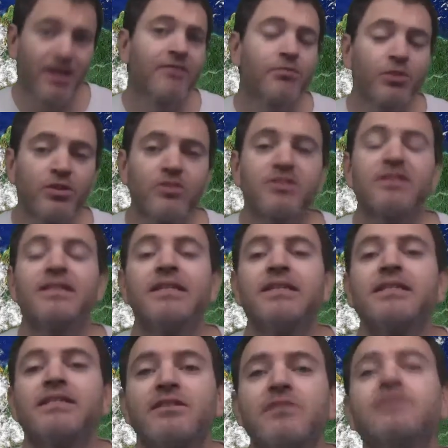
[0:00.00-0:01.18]
I've personally
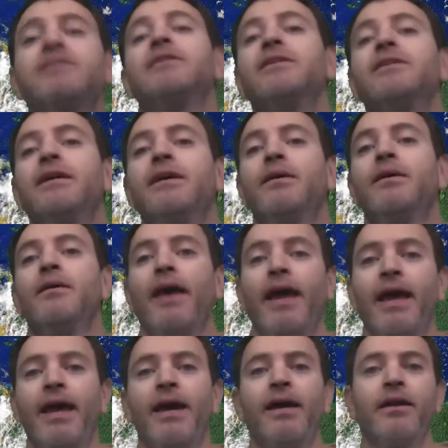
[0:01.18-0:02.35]
consulted.
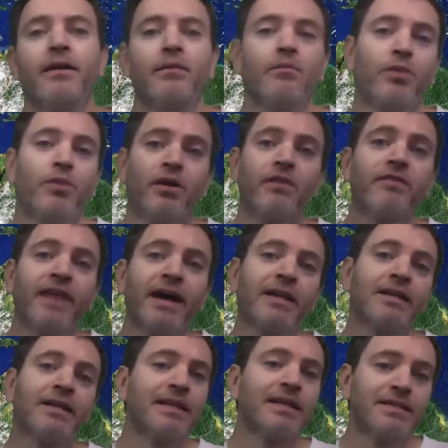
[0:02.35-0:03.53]
And part of that, at
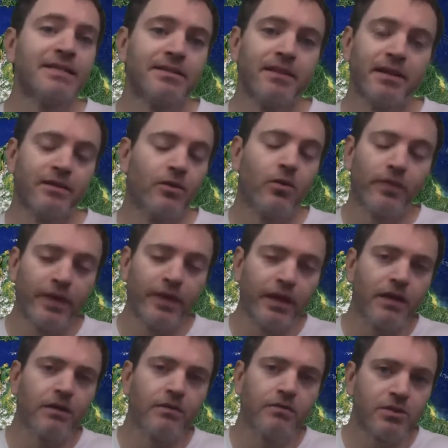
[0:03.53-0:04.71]
least, not the whole
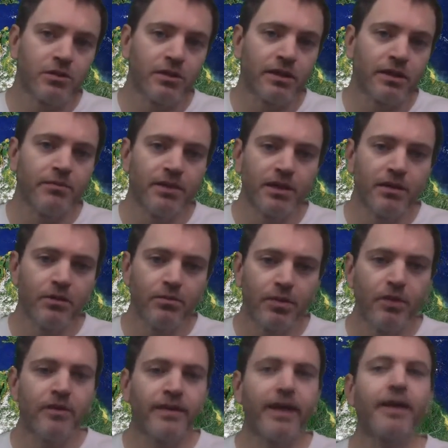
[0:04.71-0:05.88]
thing, certainly, but a little
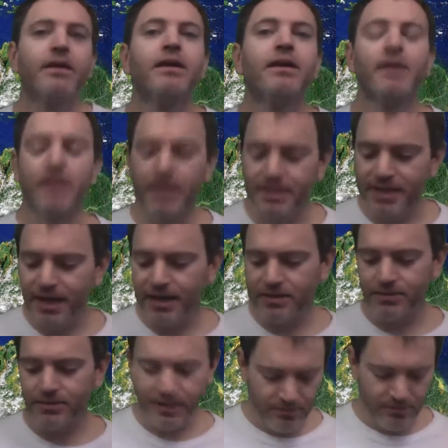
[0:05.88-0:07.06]
part of that has got to
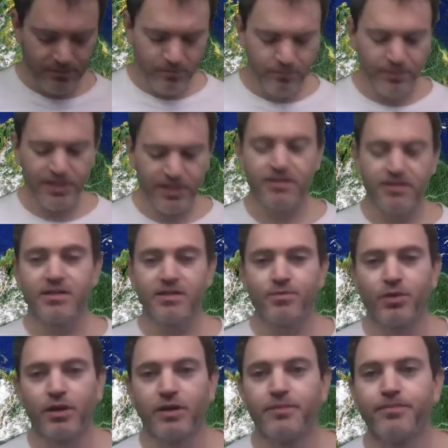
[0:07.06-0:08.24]
be because of this
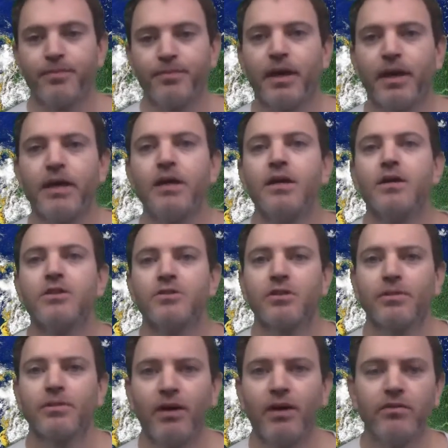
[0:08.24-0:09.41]
book. Okay, so the
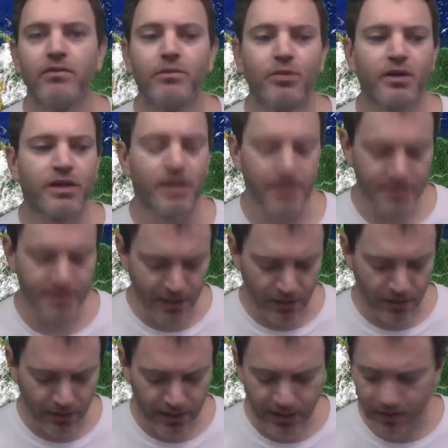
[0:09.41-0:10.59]
power of the book is there,
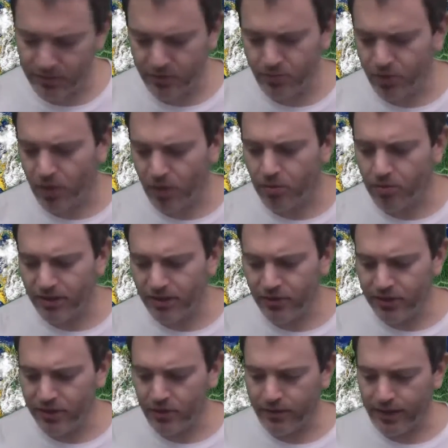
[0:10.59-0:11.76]
and you probably already
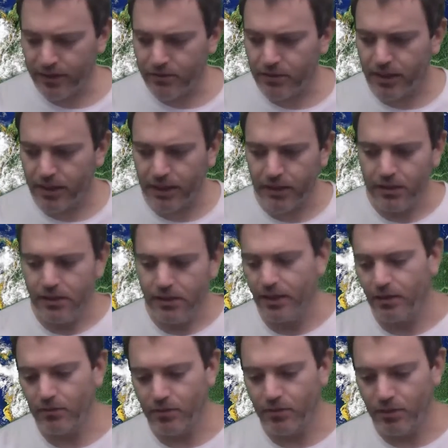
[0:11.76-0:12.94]
know that. Okay,
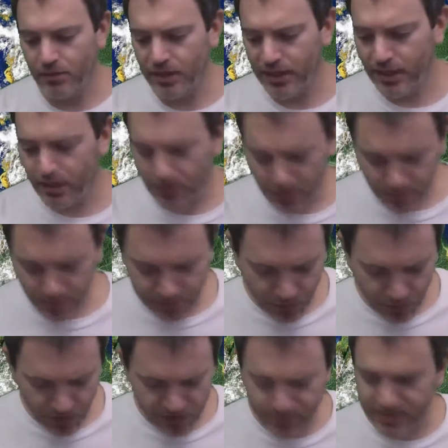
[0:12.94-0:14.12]
now I'm going to get a little bit
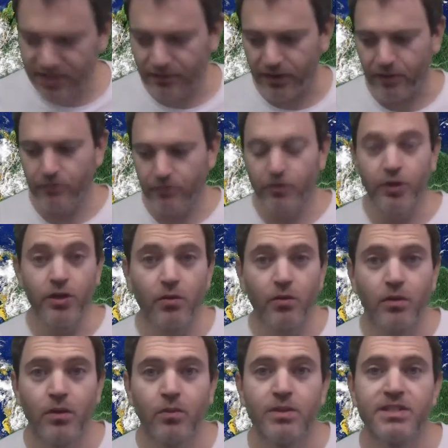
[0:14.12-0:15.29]
more specific for you.
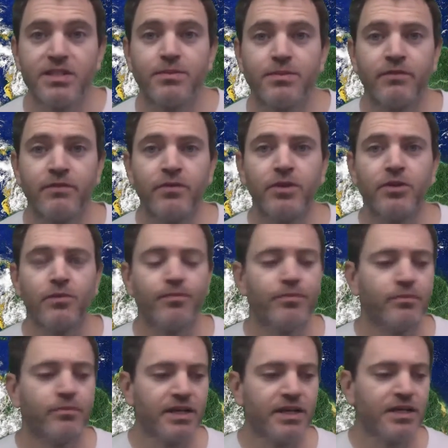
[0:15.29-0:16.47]
What's this mean for you?
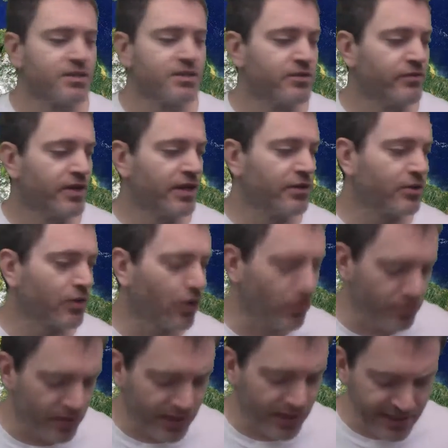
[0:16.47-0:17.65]
Because you've got your own
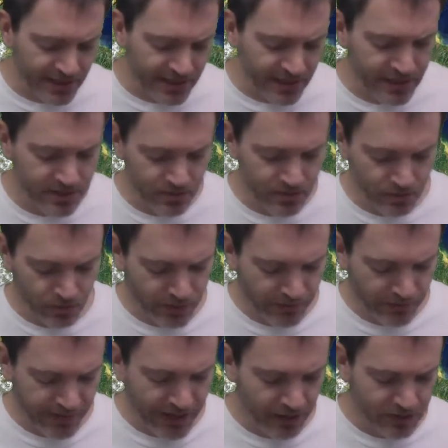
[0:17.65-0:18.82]
book ideas, whatever
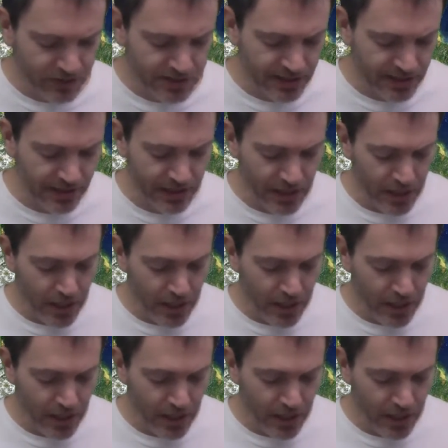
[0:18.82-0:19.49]
that looks like.